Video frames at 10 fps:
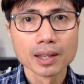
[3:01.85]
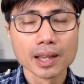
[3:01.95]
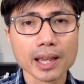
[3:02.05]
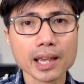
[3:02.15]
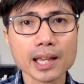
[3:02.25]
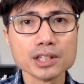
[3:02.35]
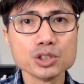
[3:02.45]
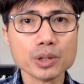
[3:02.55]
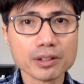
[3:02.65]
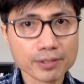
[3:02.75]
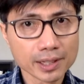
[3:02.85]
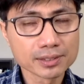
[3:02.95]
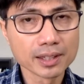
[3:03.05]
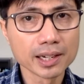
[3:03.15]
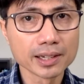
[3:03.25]
and you
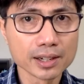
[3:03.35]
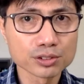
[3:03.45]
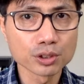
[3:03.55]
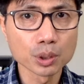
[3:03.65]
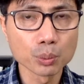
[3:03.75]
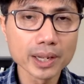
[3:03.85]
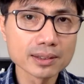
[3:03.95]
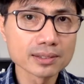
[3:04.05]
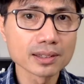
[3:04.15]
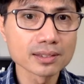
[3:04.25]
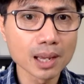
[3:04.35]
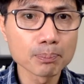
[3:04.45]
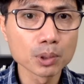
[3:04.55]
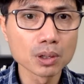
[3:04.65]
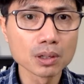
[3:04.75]
invested it in a certain way, in this
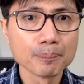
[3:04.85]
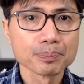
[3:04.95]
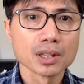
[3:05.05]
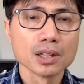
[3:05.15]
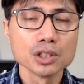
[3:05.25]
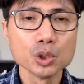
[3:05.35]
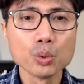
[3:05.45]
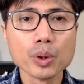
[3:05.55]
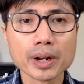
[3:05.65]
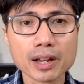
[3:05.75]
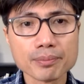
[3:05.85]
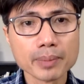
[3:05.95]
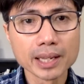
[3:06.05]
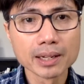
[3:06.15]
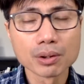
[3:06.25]
example, you would have
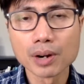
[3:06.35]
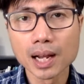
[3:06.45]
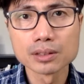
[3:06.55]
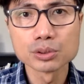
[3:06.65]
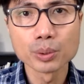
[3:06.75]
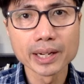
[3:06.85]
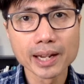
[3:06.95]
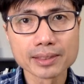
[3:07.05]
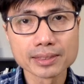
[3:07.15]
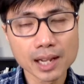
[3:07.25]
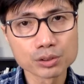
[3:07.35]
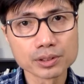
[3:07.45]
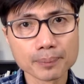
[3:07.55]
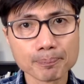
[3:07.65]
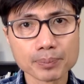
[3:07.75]
made around
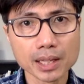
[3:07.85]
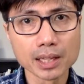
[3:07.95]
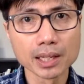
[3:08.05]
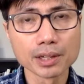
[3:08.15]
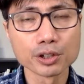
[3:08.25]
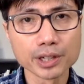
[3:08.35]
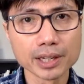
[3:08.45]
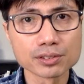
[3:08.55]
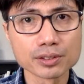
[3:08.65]
29,000 in earnings.